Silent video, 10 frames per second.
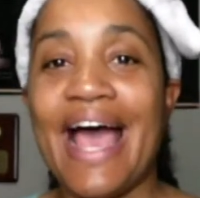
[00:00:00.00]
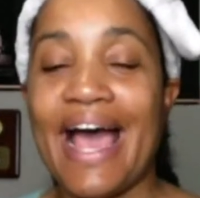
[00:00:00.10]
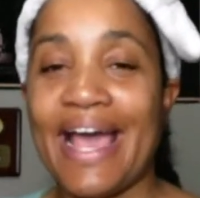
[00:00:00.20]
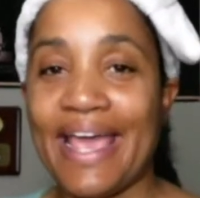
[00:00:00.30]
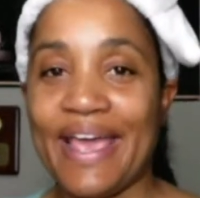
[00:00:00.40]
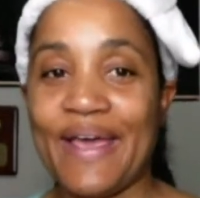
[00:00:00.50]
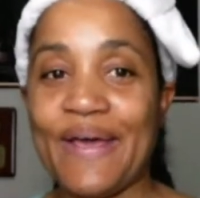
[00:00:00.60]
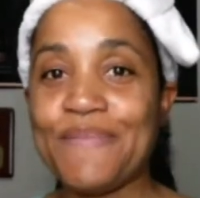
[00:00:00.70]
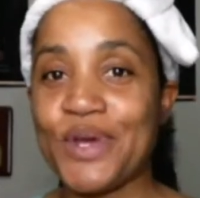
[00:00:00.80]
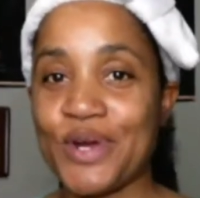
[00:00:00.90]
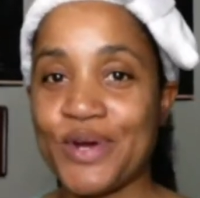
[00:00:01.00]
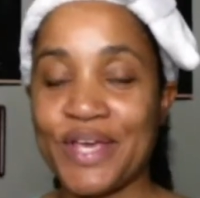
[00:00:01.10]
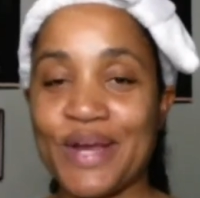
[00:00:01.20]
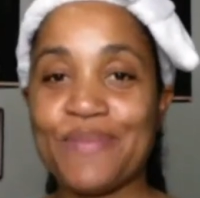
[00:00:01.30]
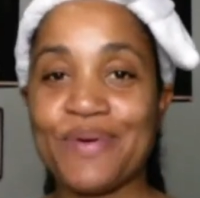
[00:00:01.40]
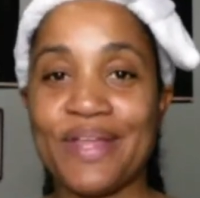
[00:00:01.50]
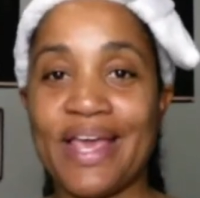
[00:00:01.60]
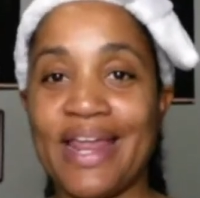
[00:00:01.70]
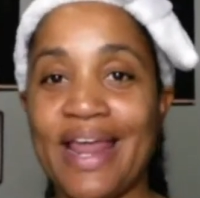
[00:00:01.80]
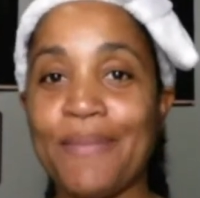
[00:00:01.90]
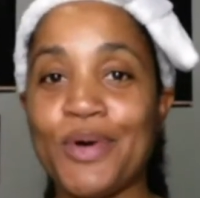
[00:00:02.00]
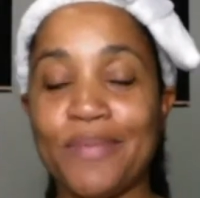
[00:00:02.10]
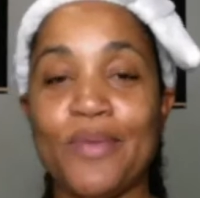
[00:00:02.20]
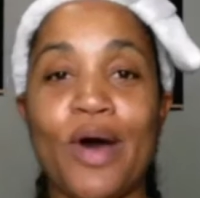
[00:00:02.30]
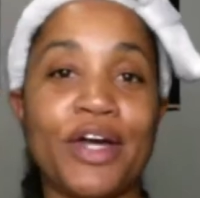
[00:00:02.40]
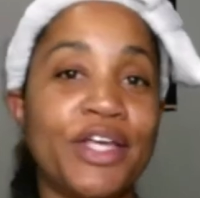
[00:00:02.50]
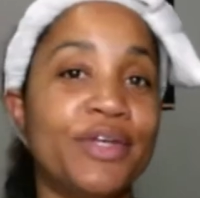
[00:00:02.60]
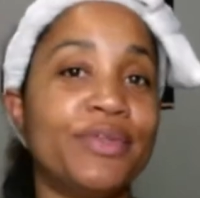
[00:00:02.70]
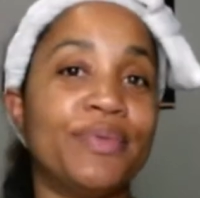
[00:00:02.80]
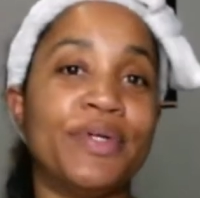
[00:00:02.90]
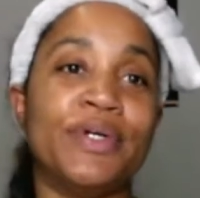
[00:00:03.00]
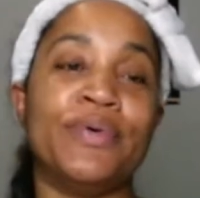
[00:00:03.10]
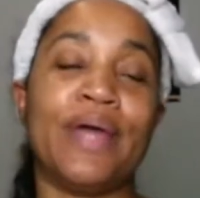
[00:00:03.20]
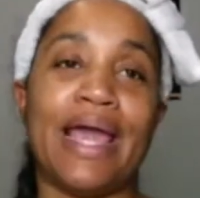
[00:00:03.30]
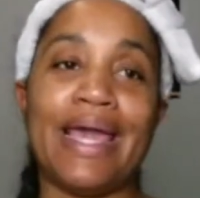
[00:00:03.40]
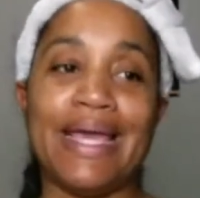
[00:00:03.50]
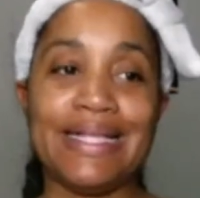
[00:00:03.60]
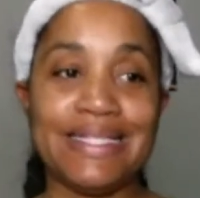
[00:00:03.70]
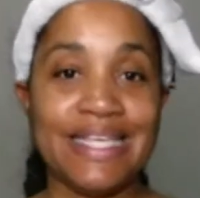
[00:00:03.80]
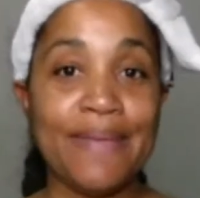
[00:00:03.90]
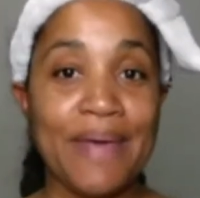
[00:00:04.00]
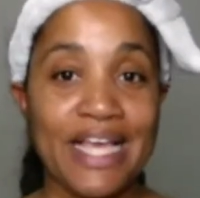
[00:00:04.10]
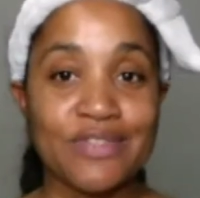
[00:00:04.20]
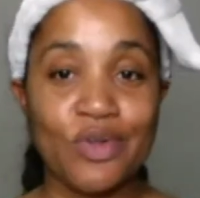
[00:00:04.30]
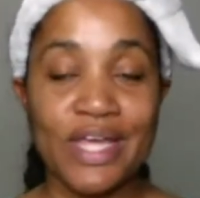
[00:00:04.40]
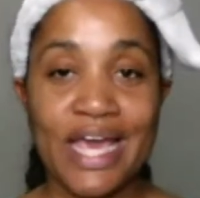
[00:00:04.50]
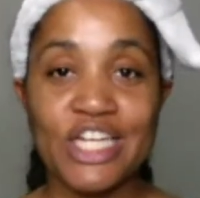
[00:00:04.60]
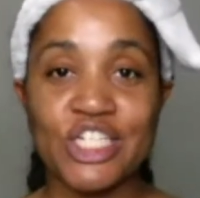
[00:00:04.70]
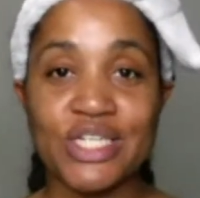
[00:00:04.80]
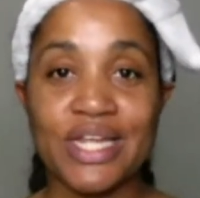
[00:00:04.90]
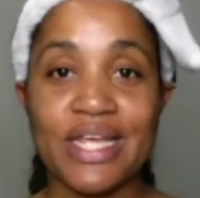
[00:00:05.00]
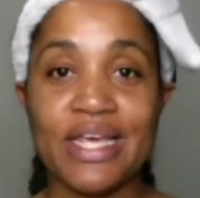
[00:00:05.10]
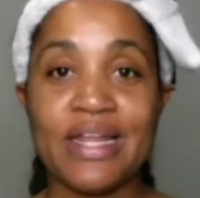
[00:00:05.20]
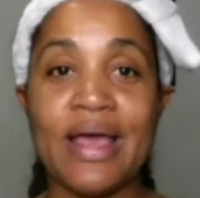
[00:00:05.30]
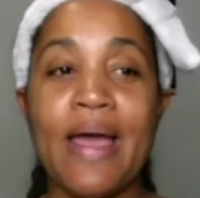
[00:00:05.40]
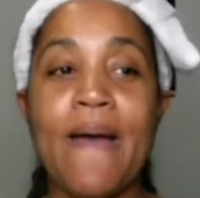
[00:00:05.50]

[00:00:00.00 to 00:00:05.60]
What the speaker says: I am your girl Kimberly and I'm going to be walking you through a deep exfoliation,